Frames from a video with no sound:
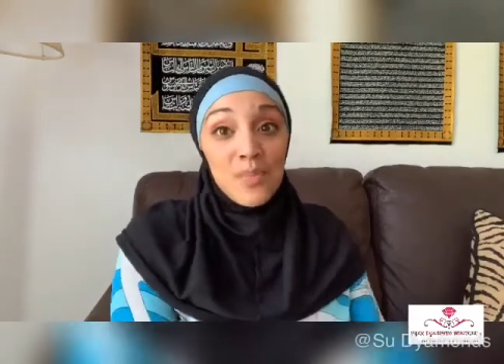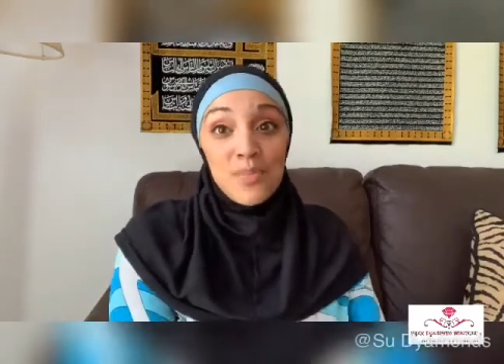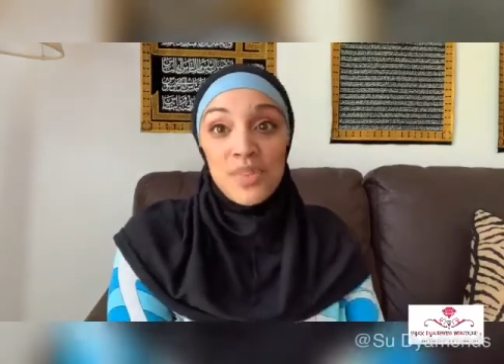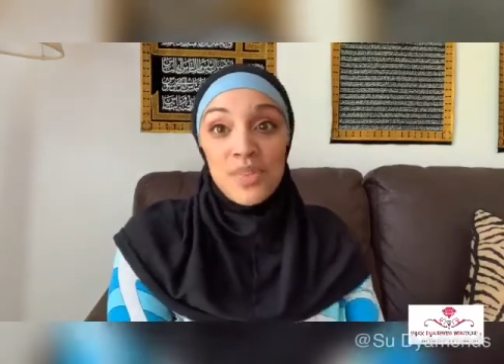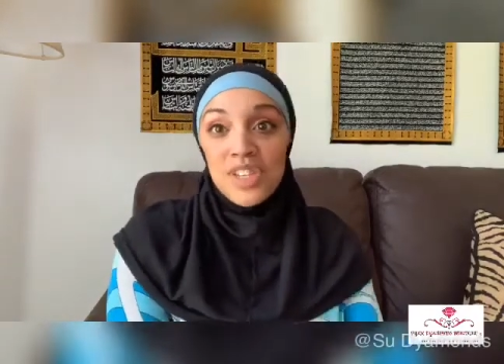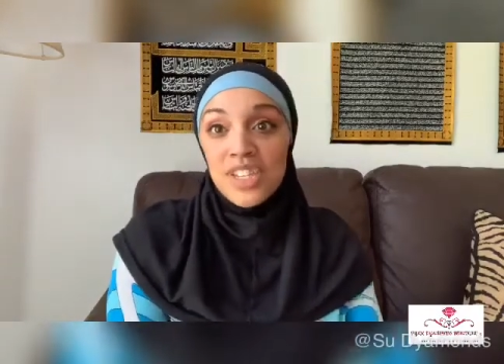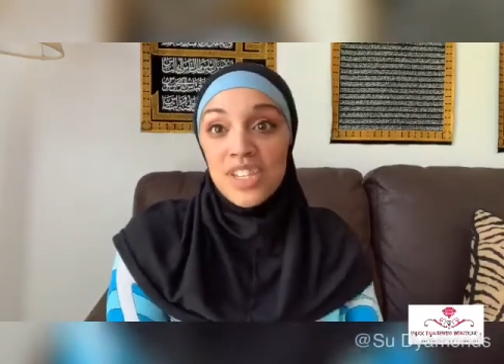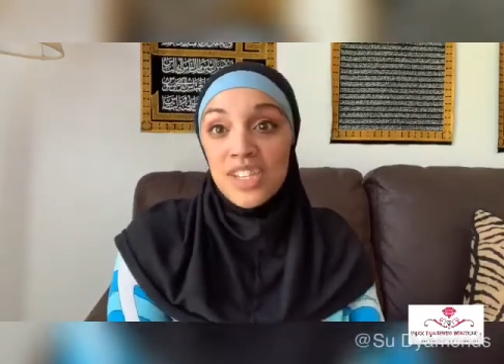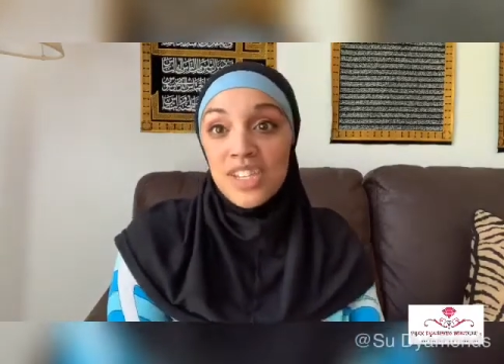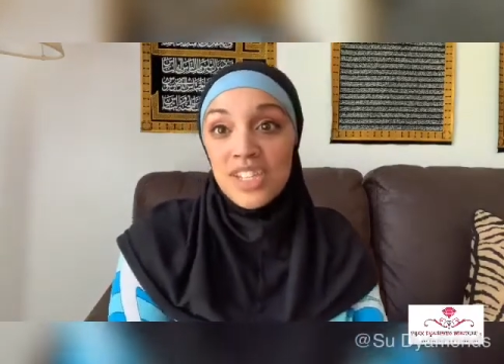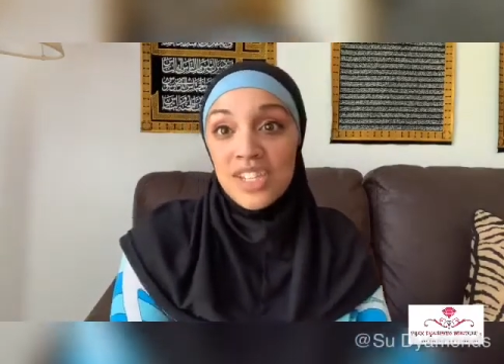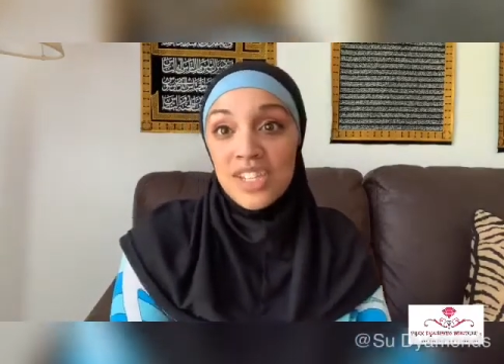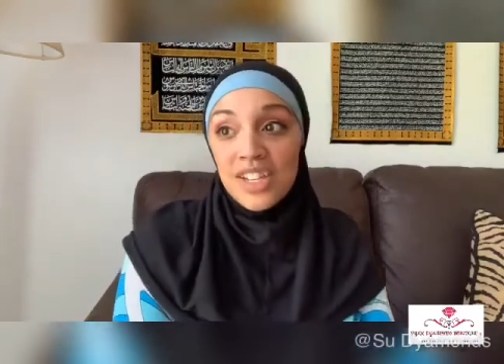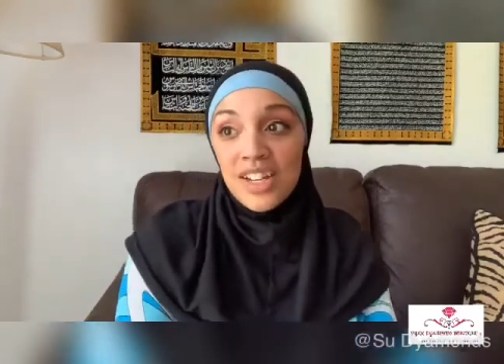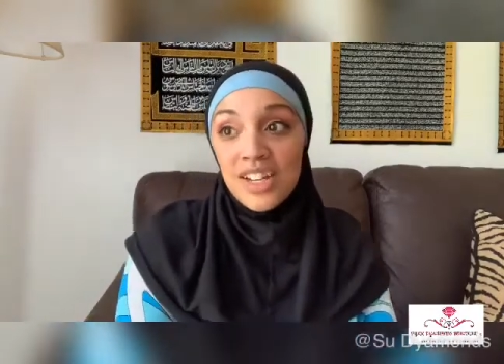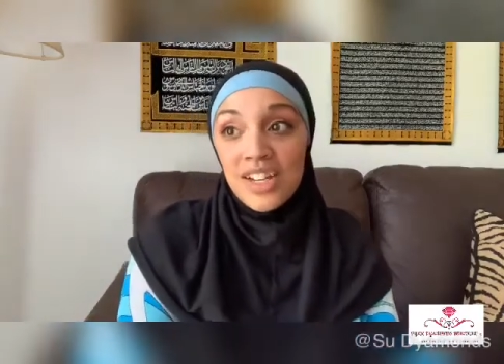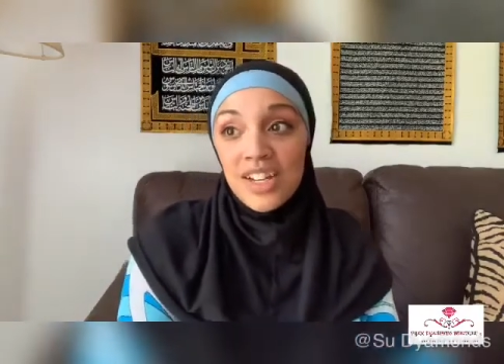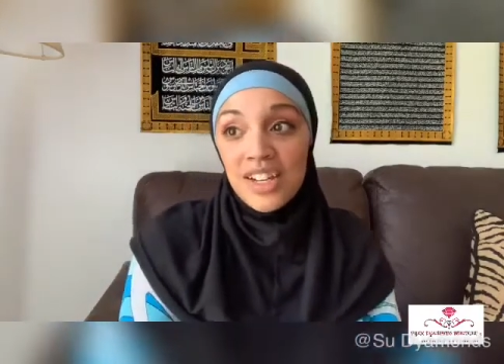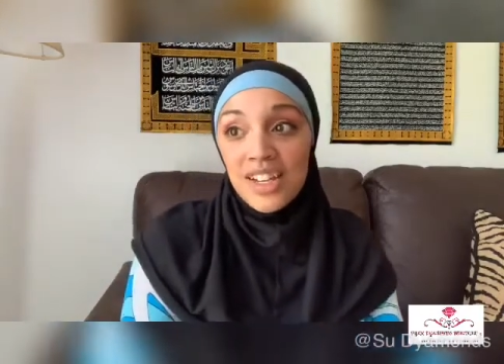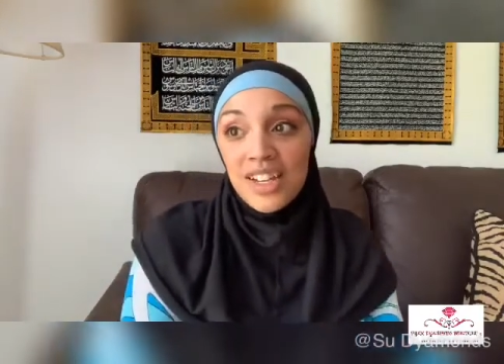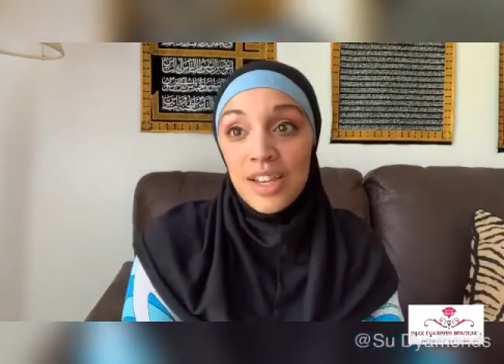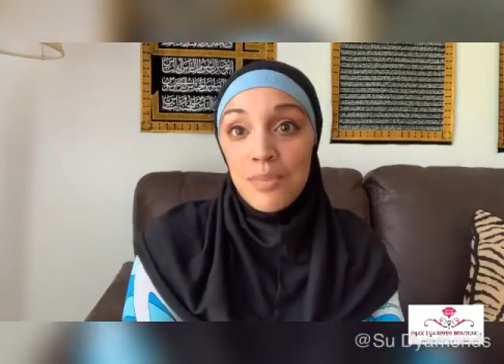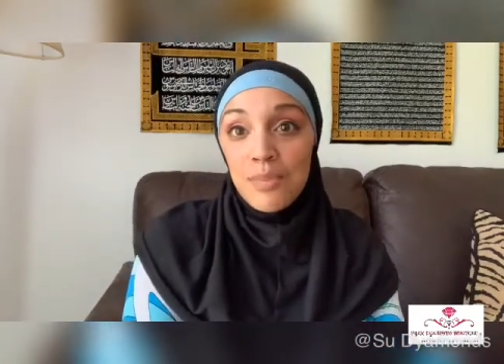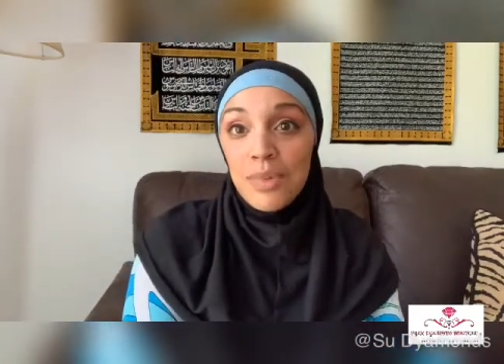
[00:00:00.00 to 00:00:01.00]
be,
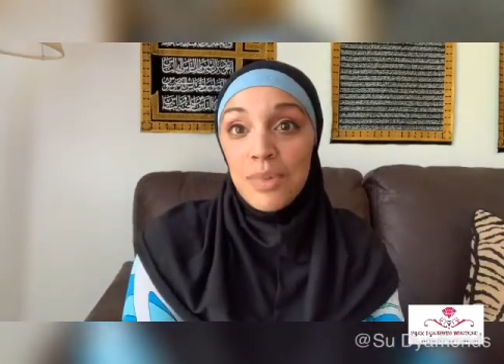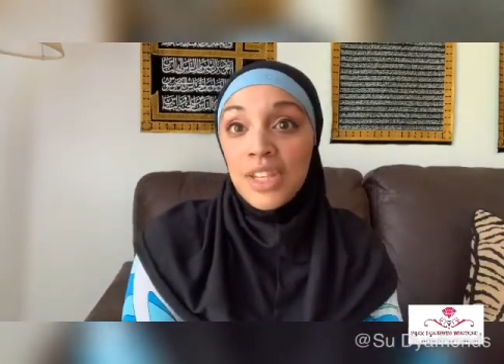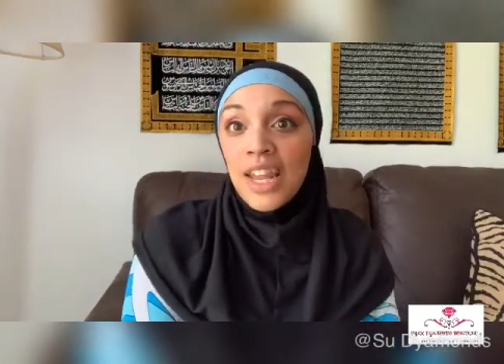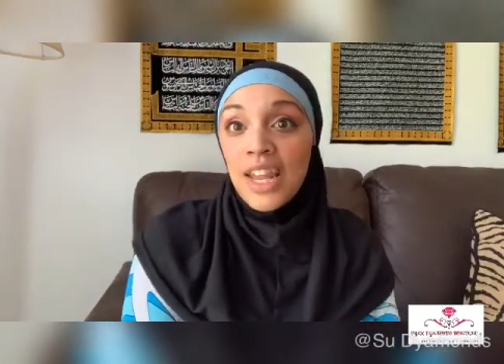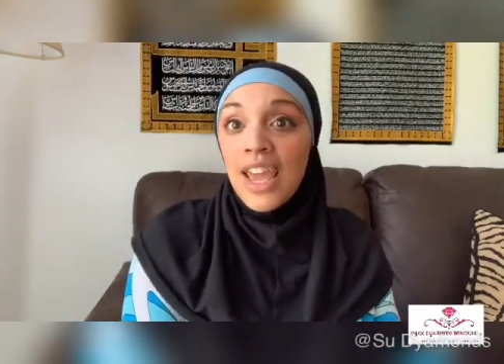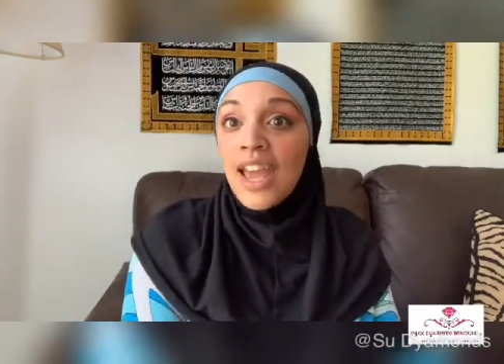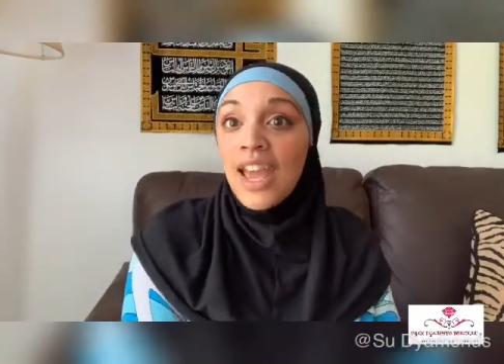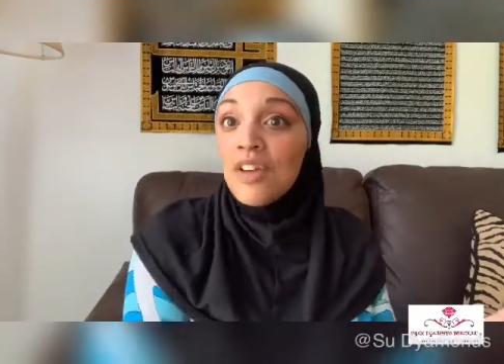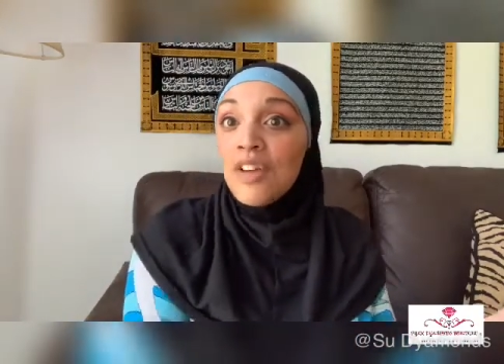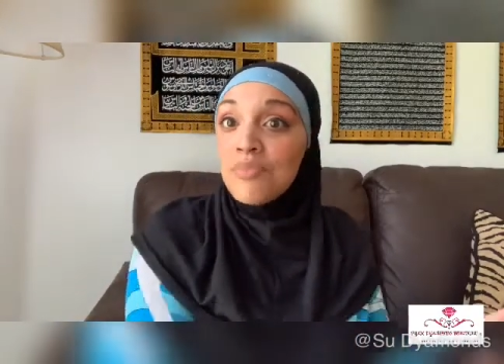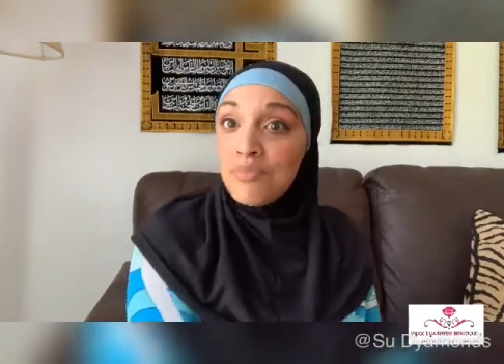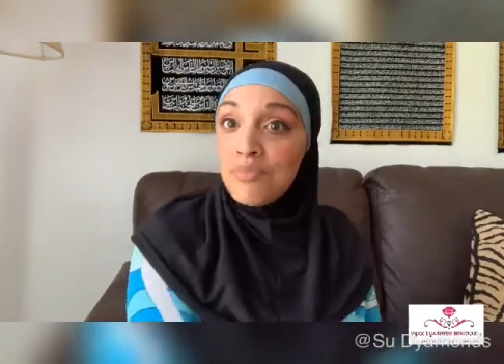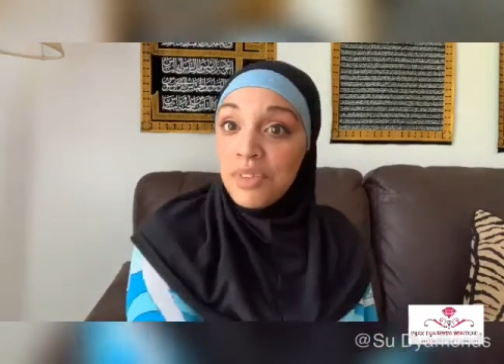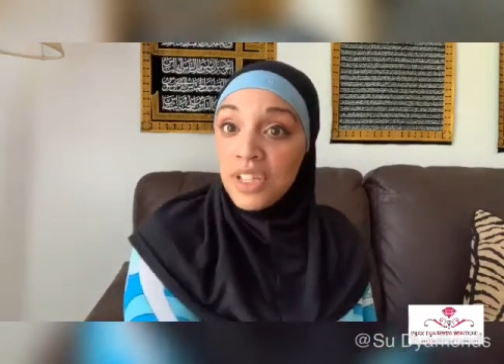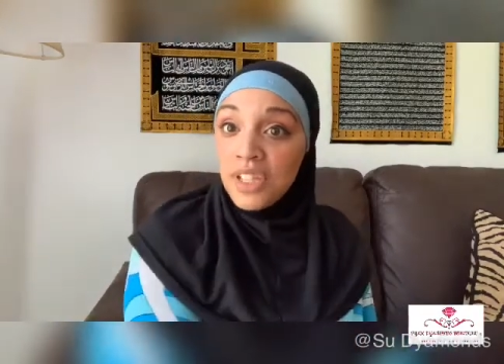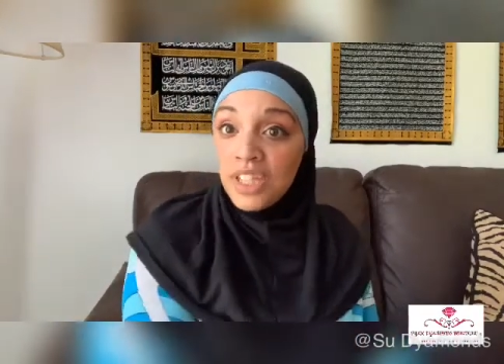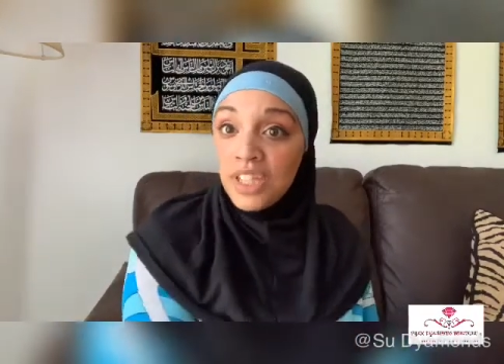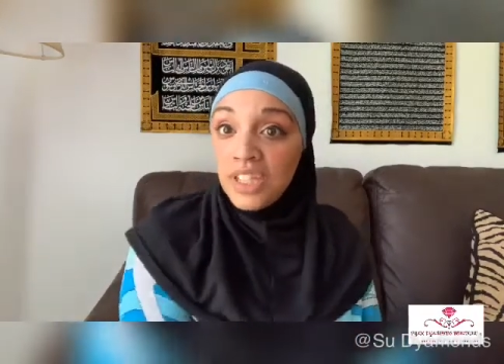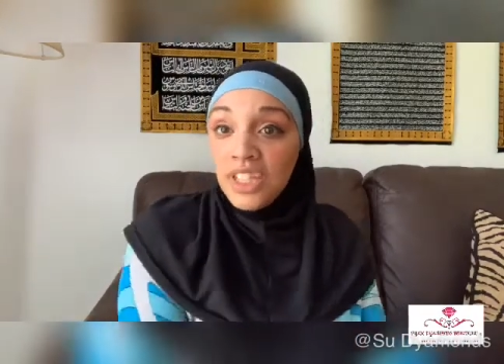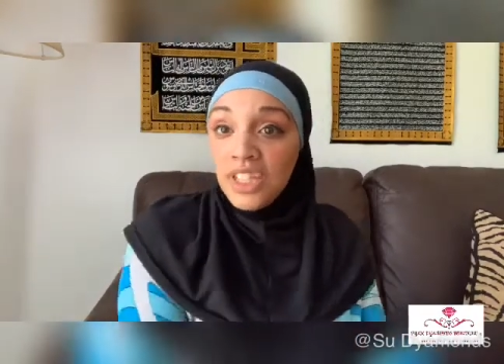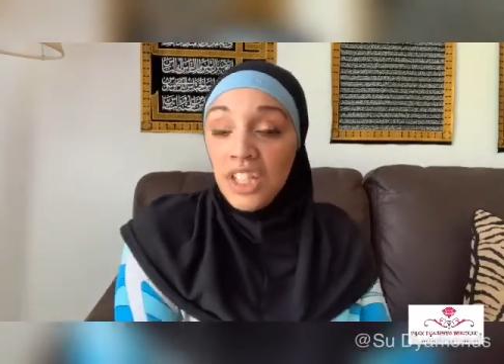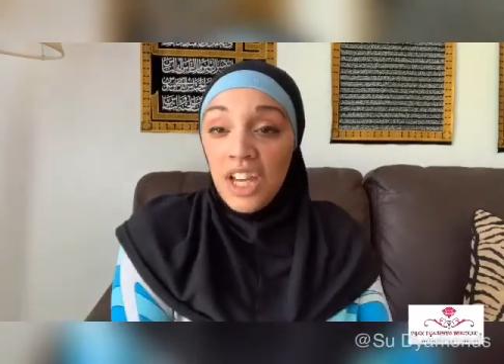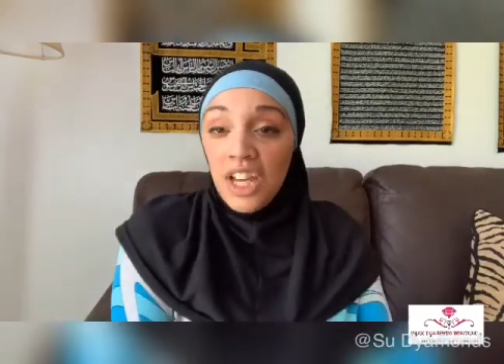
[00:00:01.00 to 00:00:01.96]
it may not have been